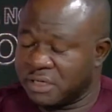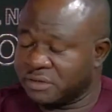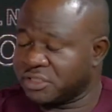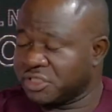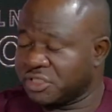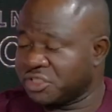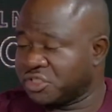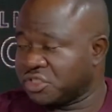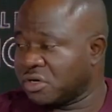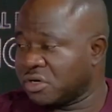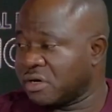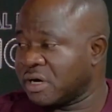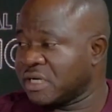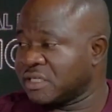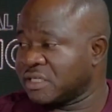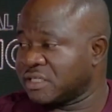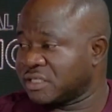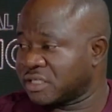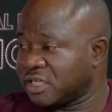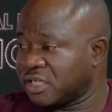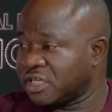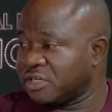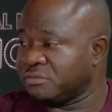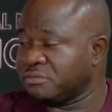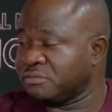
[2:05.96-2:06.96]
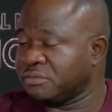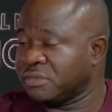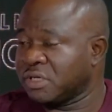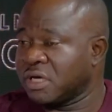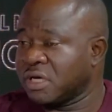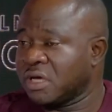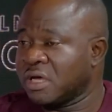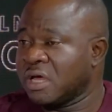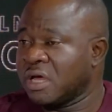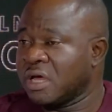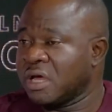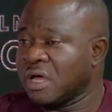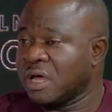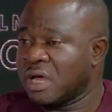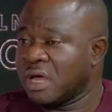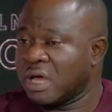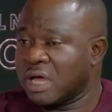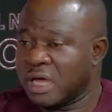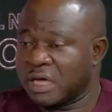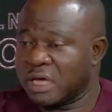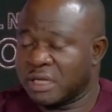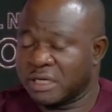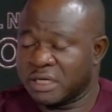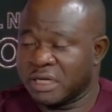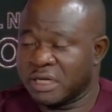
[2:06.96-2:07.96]
Health Insurance Scheme,
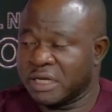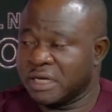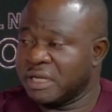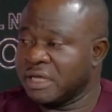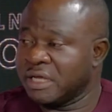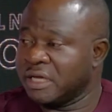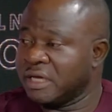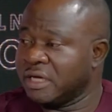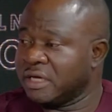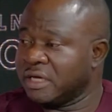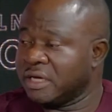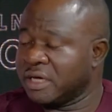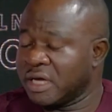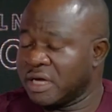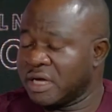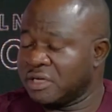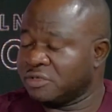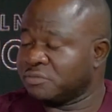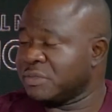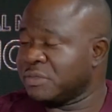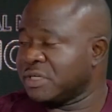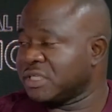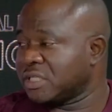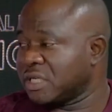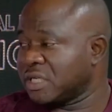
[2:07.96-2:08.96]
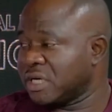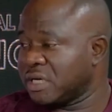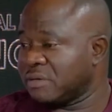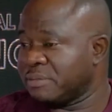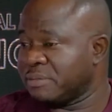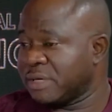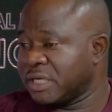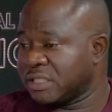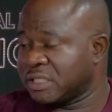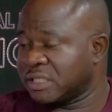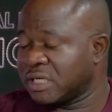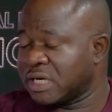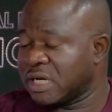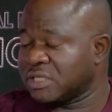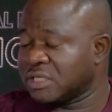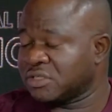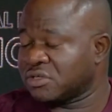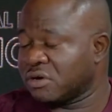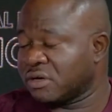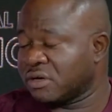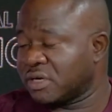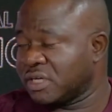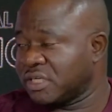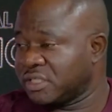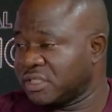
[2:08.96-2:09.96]
and the, the health
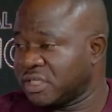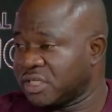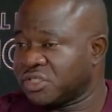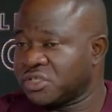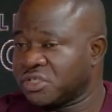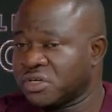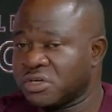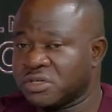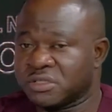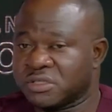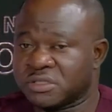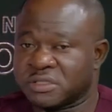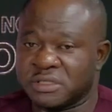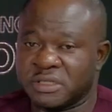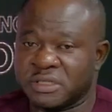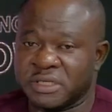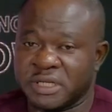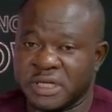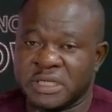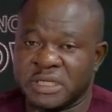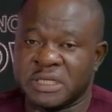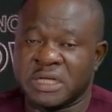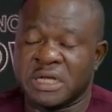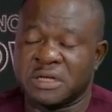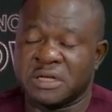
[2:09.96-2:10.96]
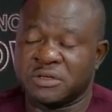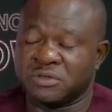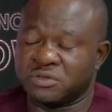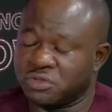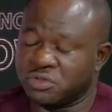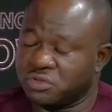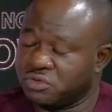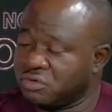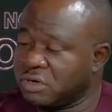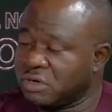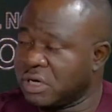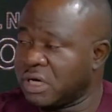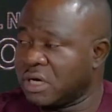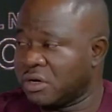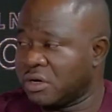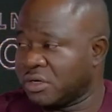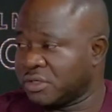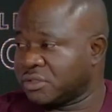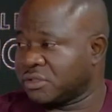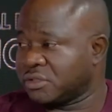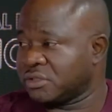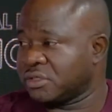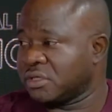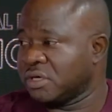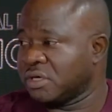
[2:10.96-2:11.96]
maintenance organizations need uh, to do a
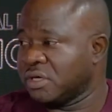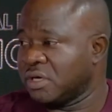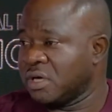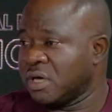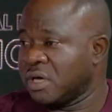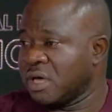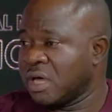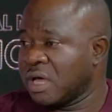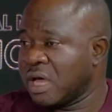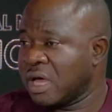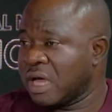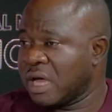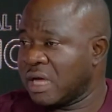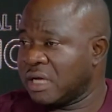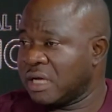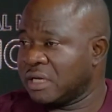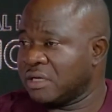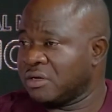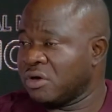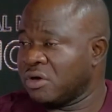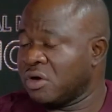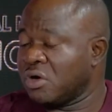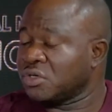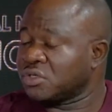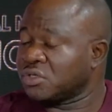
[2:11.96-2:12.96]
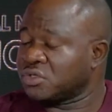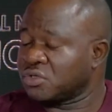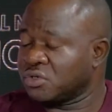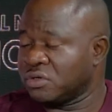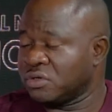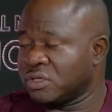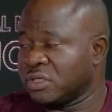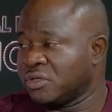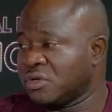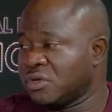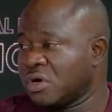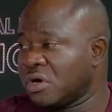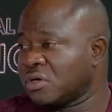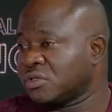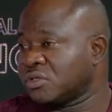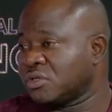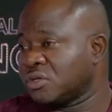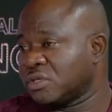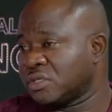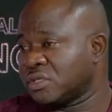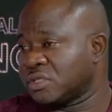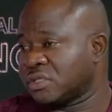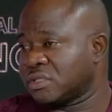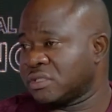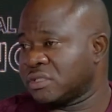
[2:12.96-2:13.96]
lot. And also the
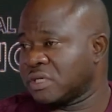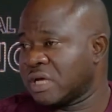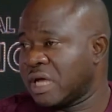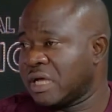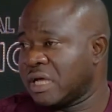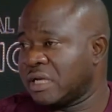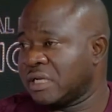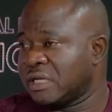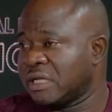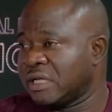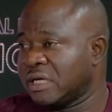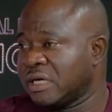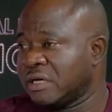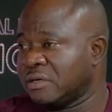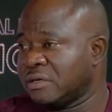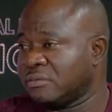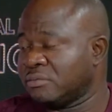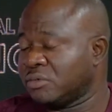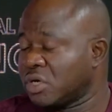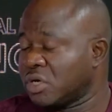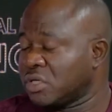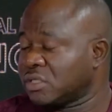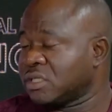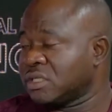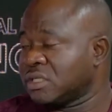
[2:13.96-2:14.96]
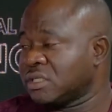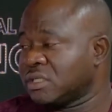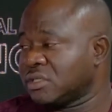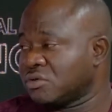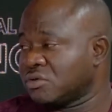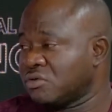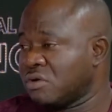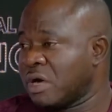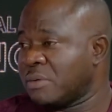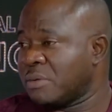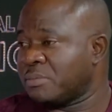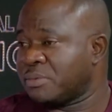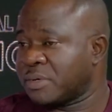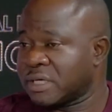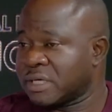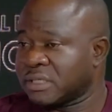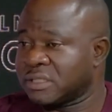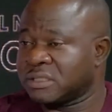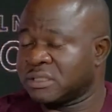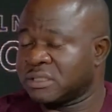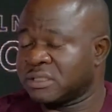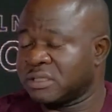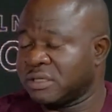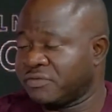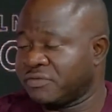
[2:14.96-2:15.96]
doctors and the nurses who are
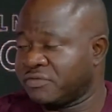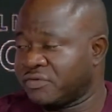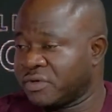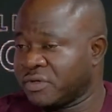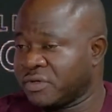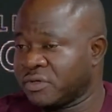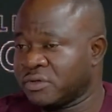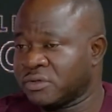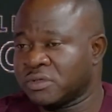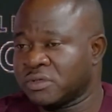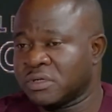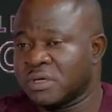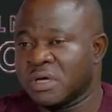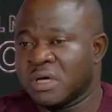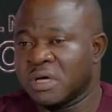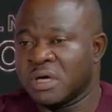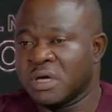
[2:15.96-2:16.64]
practicing the field